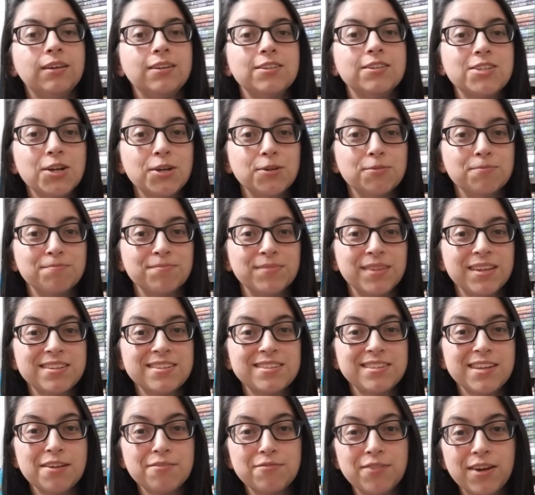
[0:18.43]
So, let's
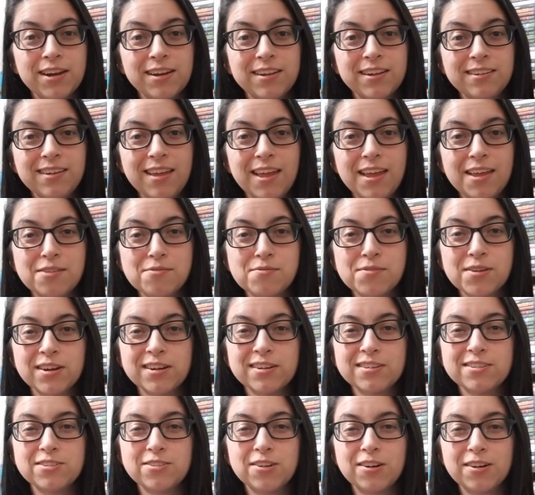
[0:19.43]
dive right in, and we're
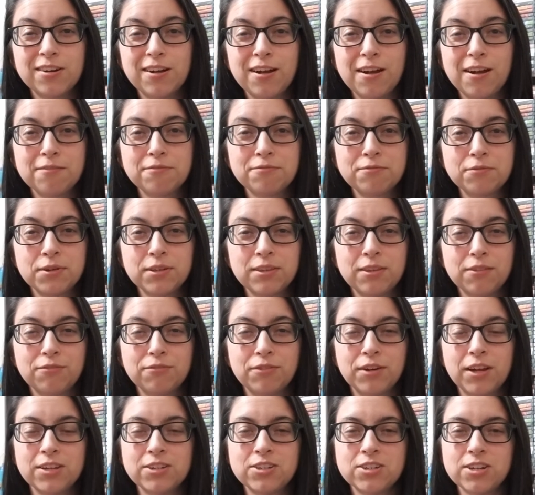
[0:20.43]
going to start off with a
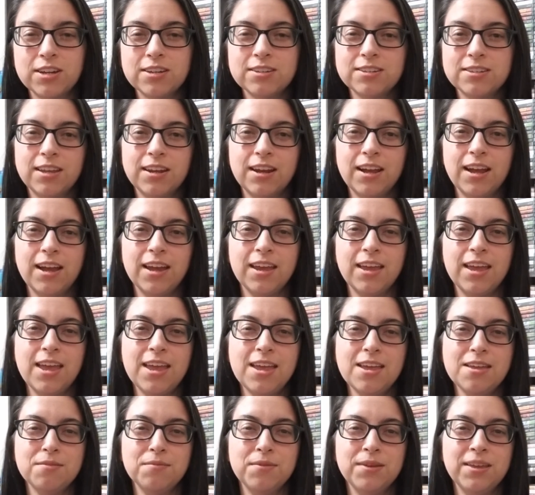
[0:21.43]
franchise that I
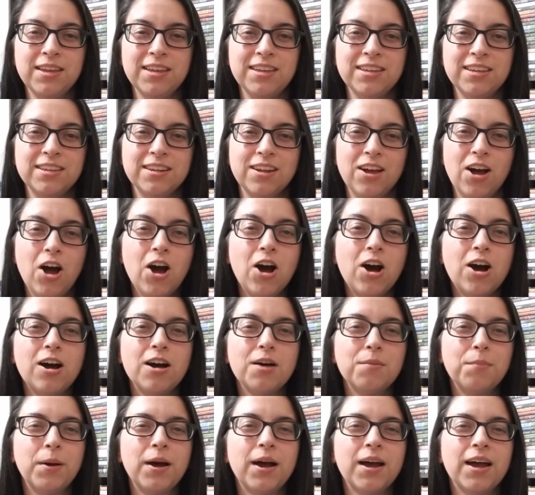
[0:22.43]
am in
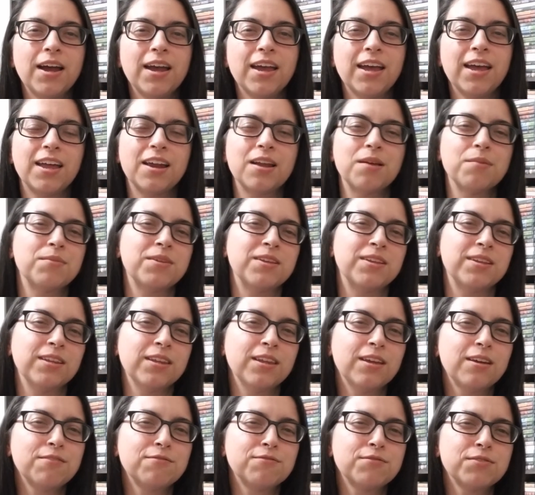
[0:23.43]
awe by, and I'm in
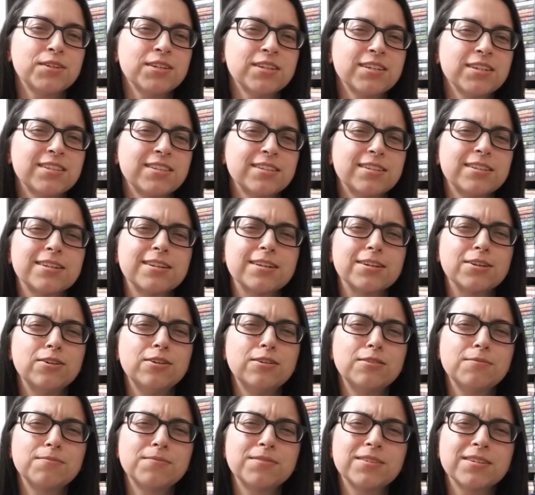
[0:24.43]
love with, that I
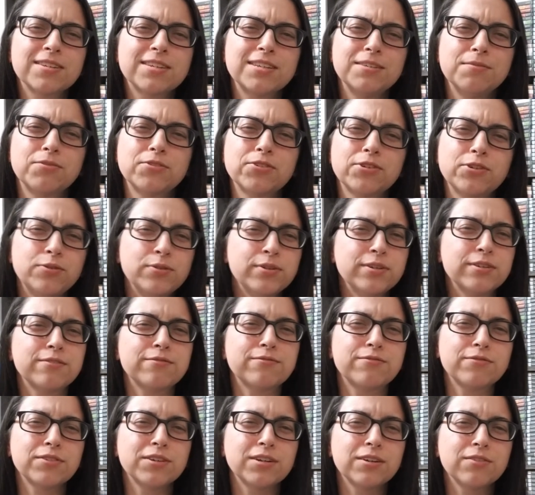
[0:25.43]
hope that keeps going
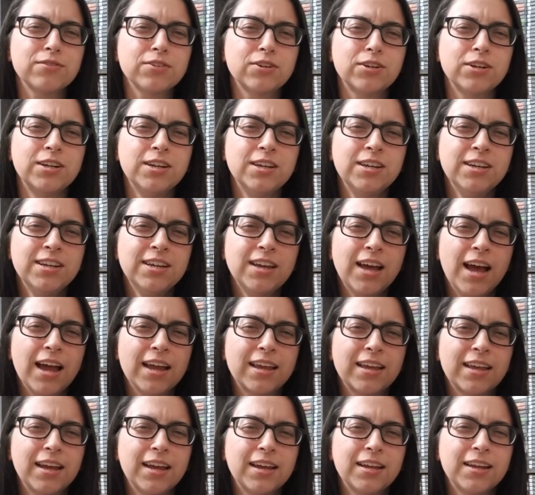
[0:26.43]
forever. I
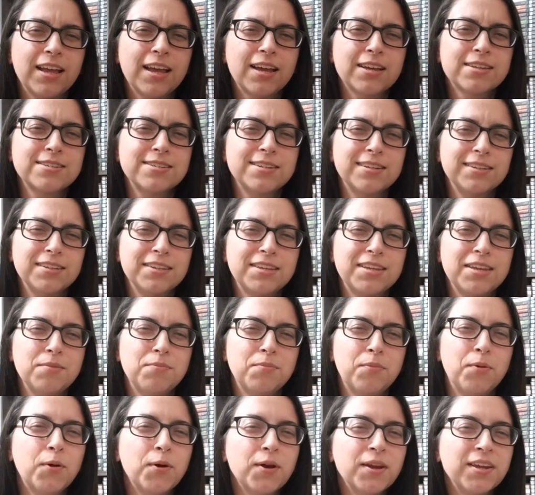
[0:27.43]
kind of accidentally
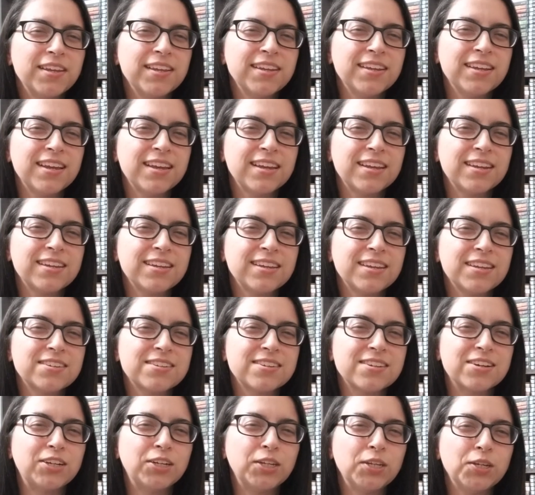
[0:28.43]
keep pointing at it as
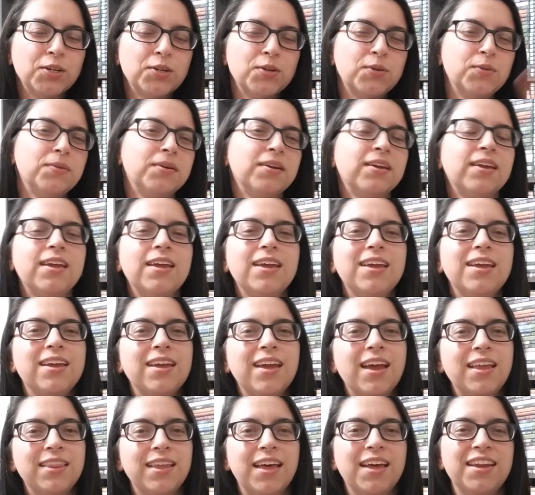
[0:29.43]
a clue,
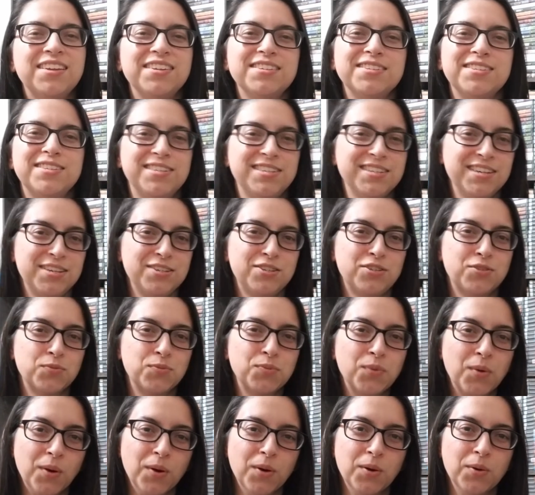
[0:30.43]
and that is Saints
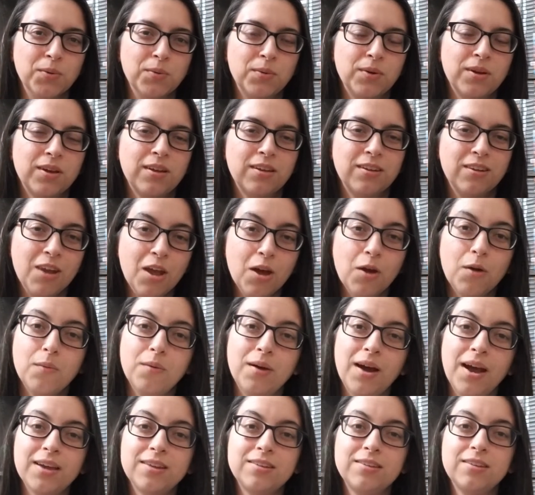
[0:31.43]
Row. No,
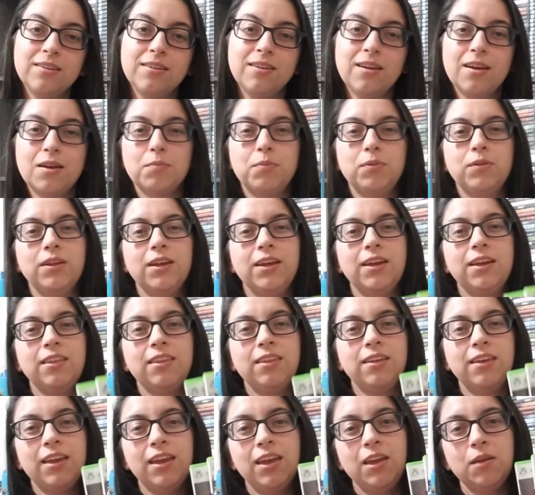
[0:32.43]
I did not play
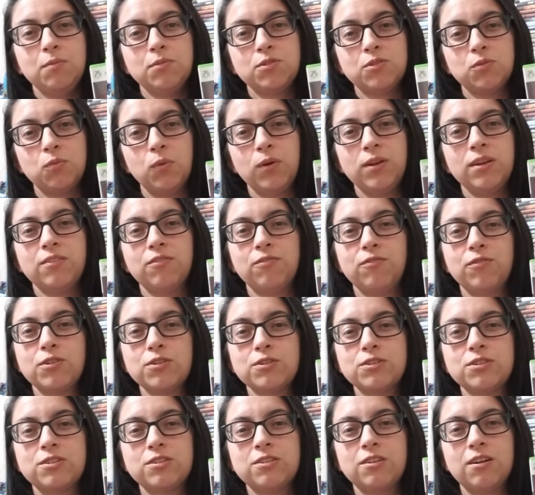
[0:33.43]
the games when it
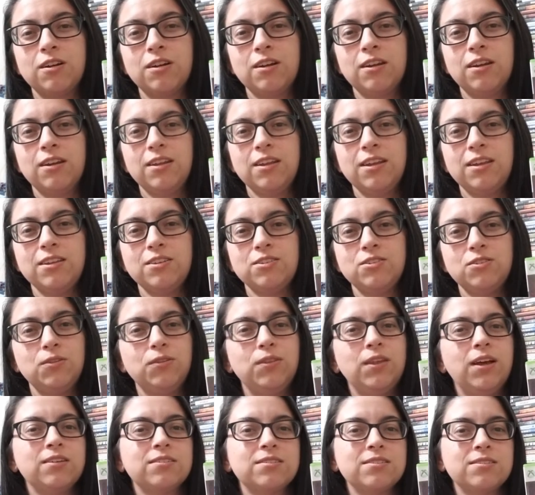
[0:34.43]
first started in
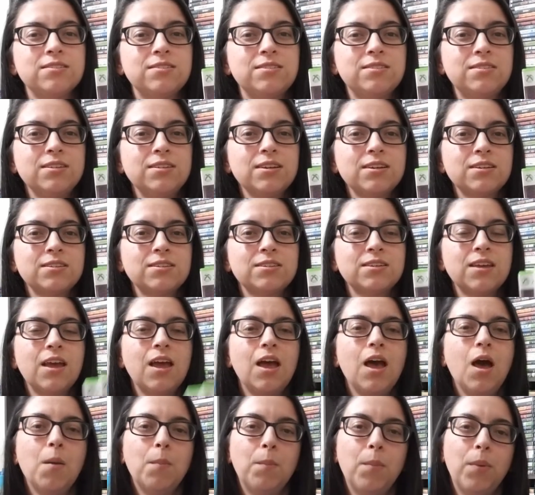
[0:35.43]
2006,
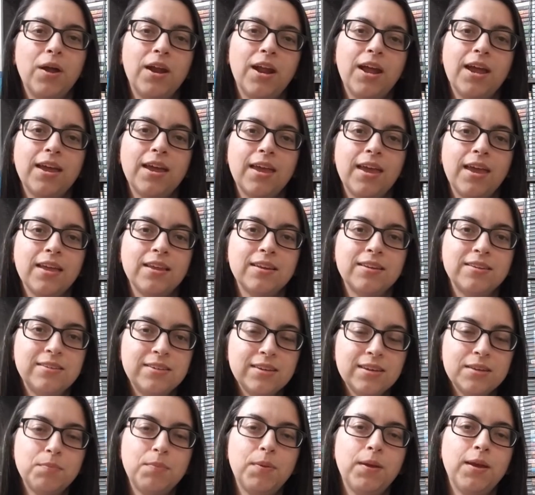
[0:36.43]
but I
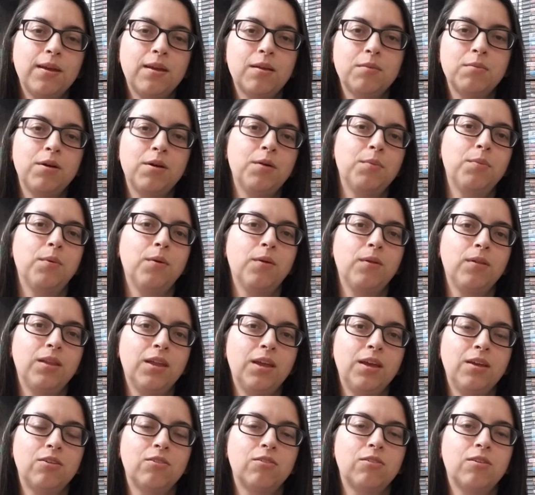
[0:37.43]
did pick them up
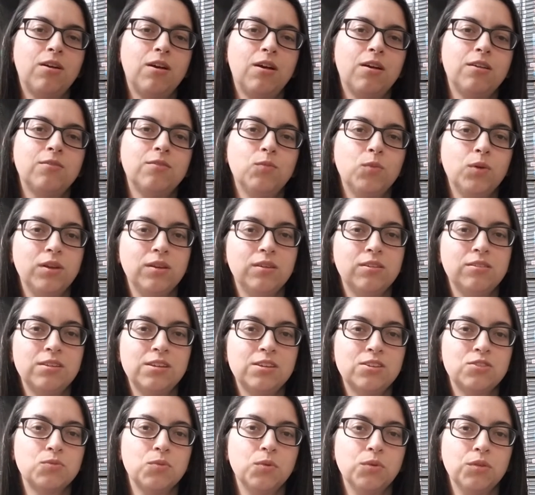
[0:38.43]
later on when
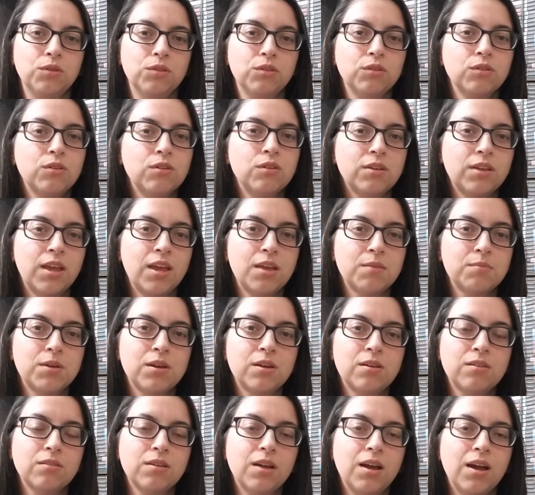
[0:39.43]
Saints Row the Third came
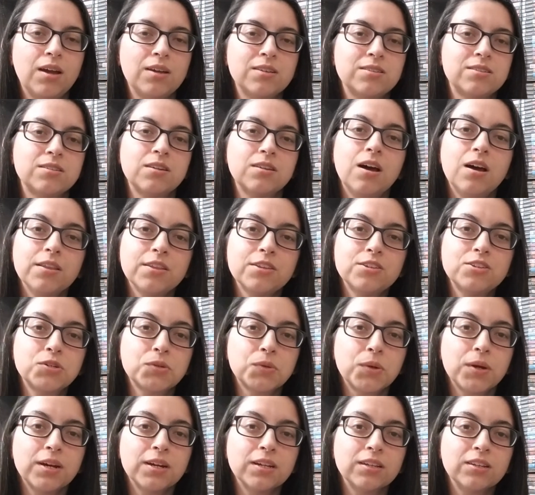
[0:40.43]
out. I saw the
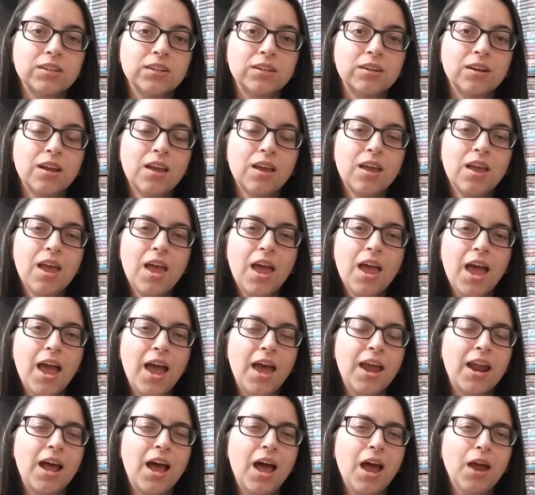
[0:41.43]
trailer,
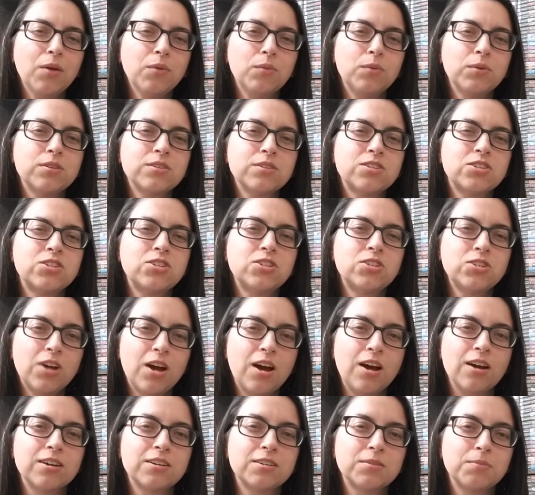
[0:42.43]
and I was
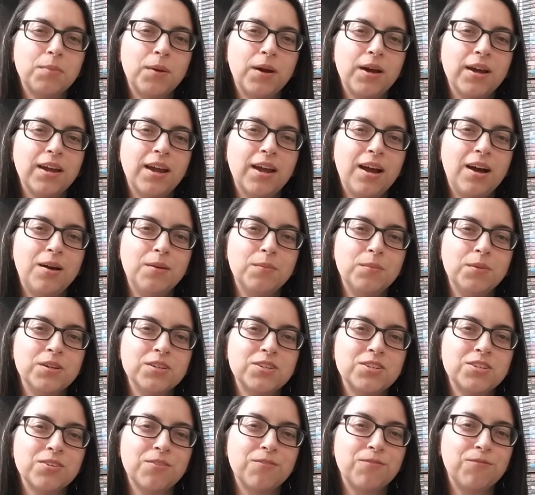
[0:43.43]
shocked by how
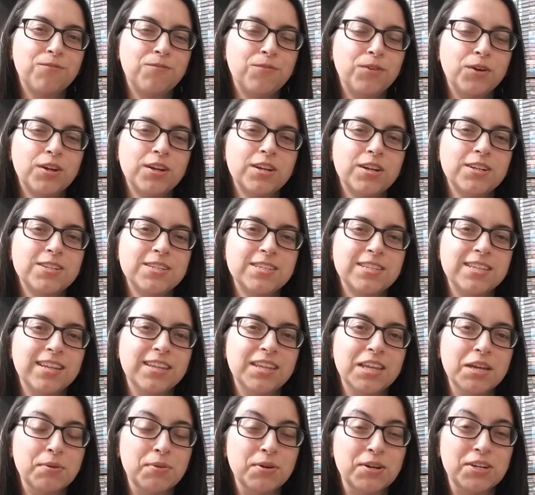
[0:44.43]
much footage that
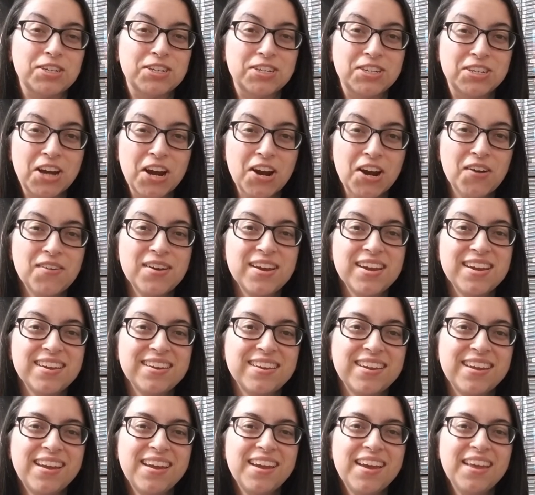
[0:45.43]
they were
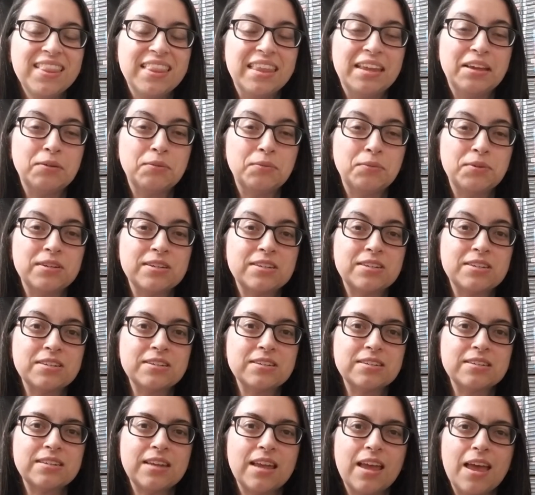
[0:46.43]
showing that was
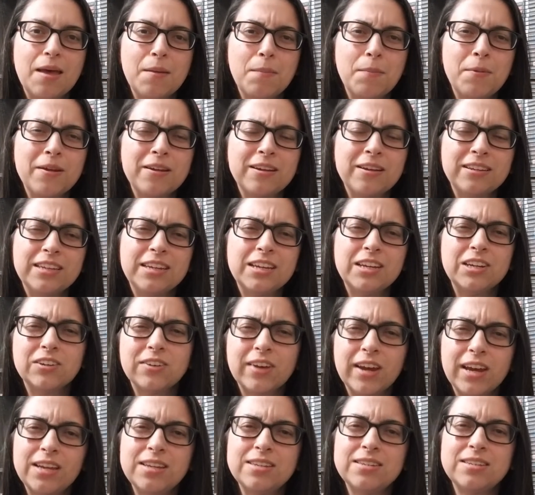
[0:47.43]
just epically
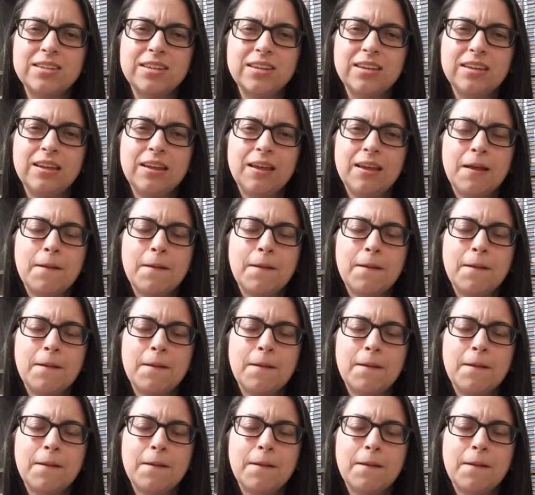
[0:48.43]
crazy.